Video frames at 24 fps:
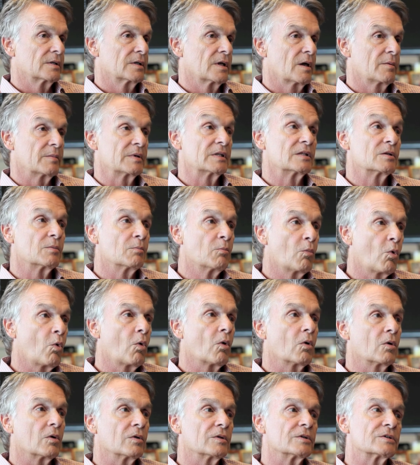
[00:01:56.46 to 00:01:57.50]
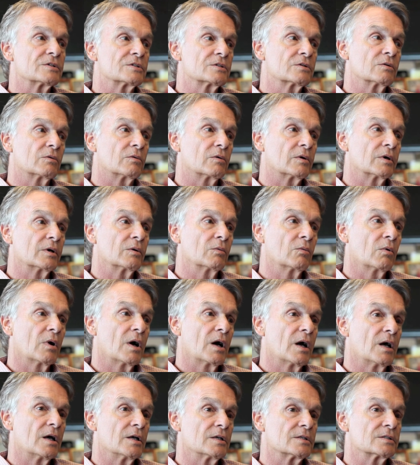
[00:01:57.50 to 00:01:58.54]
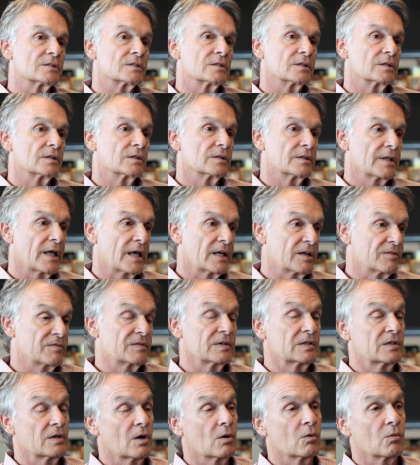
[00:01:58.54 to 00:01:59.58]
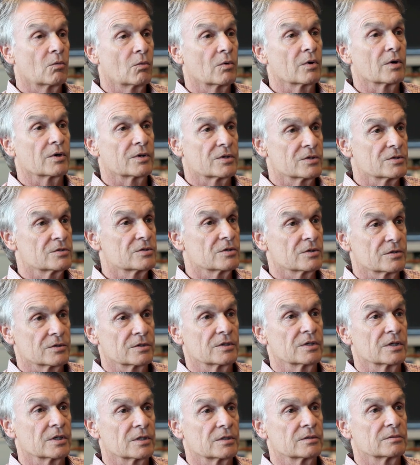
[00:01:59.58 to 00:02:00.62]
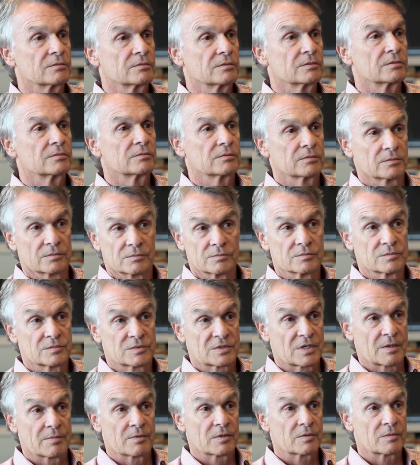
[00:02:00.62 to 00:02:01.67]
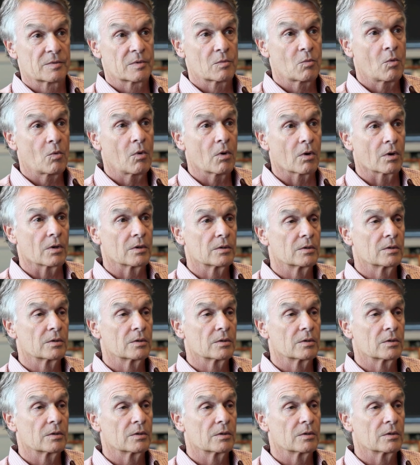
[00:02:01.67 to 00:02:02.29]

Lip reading: I mean, the moral of the story was that if you don't work, you shouldn't get some of the reward.